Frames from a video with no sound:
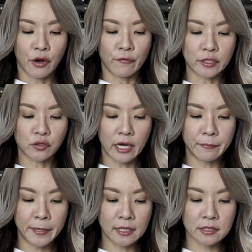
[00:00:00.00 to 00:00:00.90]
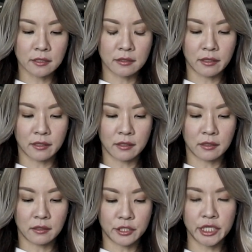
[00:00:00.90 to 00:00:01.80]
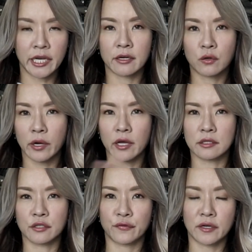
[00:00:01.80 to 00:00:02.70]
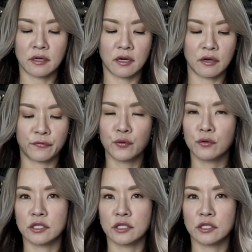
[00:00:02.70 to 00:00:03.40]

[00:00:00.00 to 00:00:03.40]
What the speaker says: Right, so I picked she had quite a few